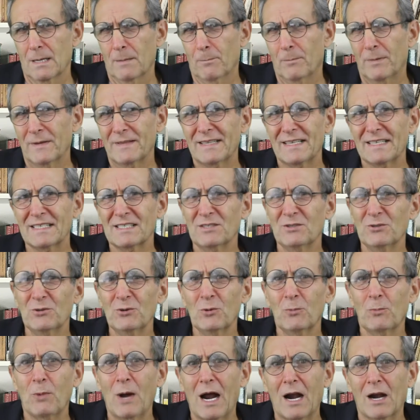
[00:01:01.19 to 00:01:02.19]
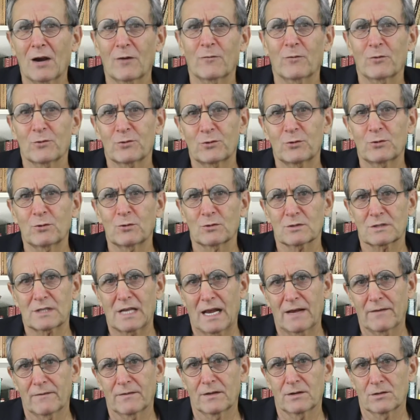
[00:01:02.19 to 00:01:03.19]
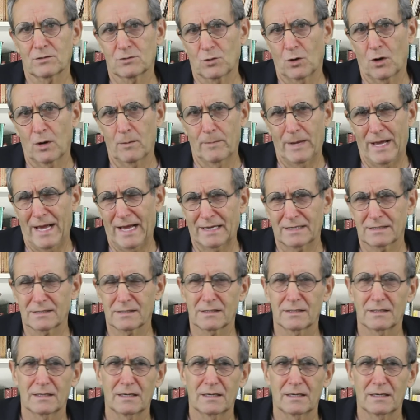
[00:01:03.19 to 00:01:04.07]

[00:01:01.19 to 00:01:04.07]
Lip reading: But these new powerful tools have their drawbacks.